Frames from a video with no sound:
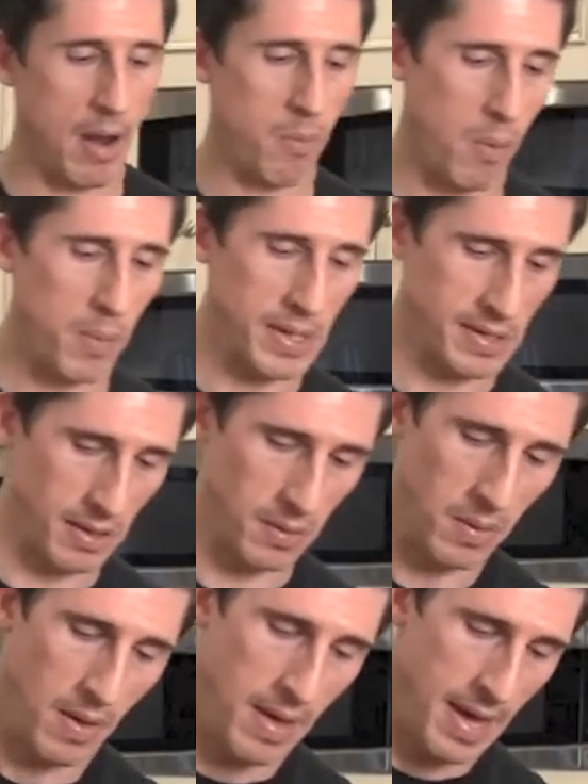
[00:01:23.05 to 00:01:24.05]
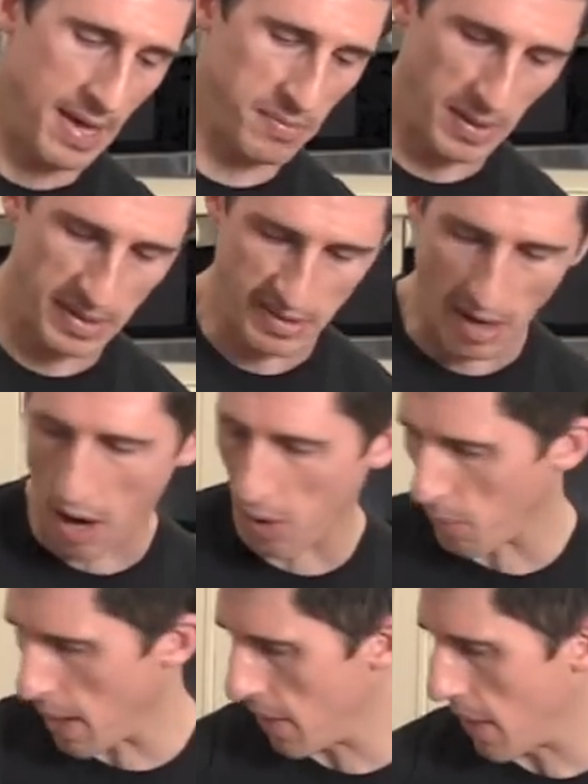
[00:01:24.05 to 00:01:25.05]
And what we do is we
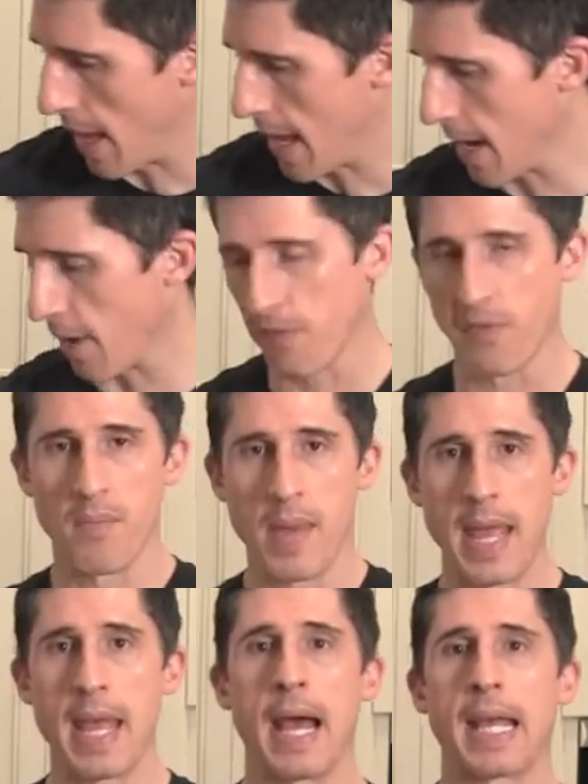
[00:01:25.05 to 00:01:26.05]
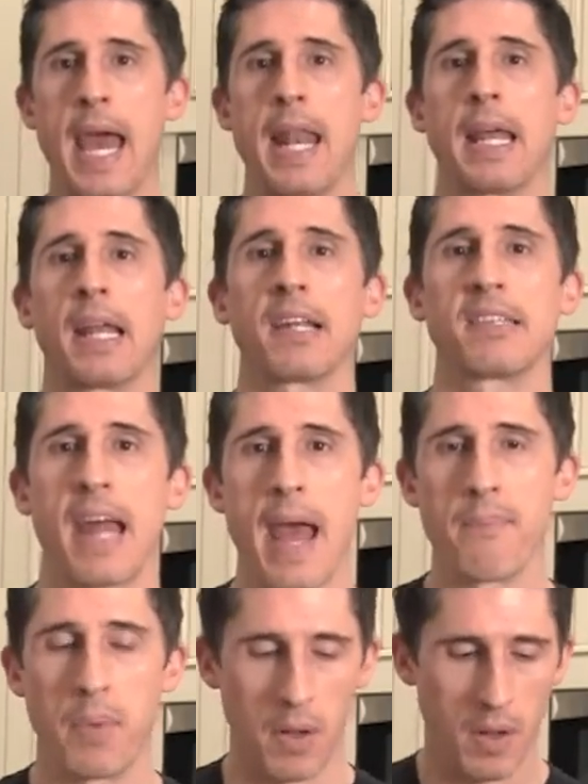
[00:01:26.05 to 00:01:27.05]
start with, here for me, again, an
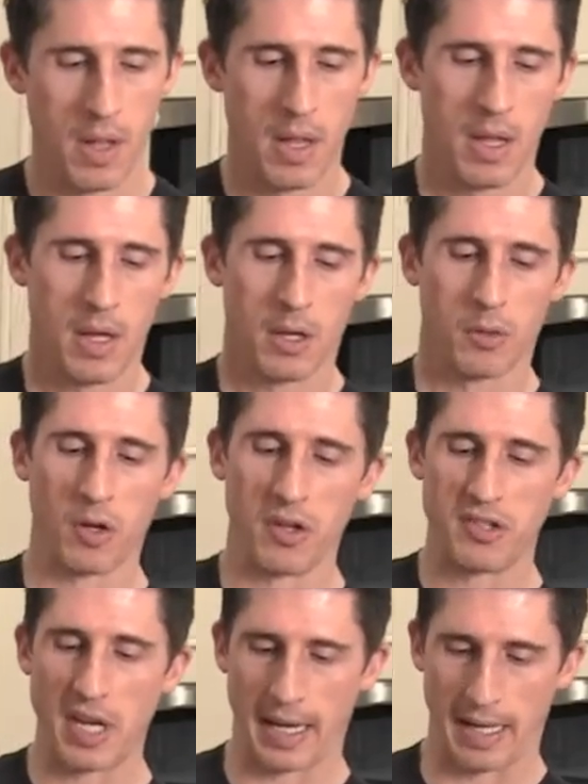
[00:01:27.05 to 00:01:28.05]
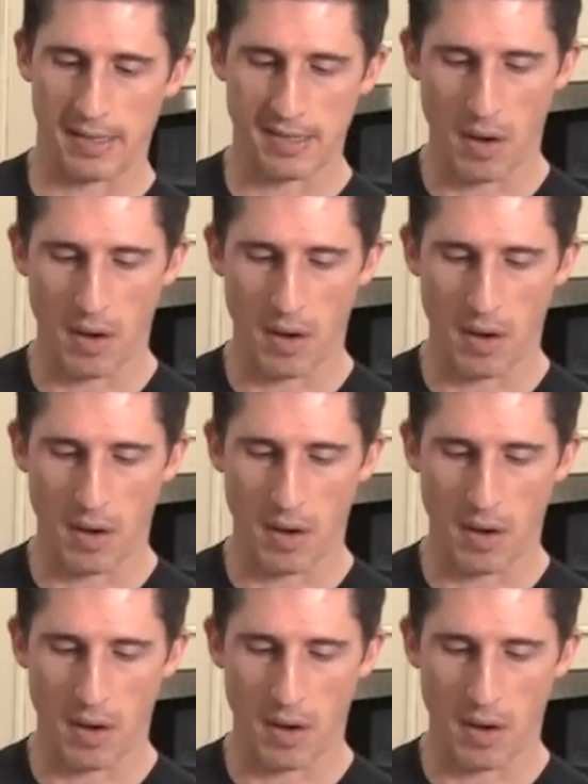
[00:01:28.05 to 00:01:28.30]
example, grilled chicken.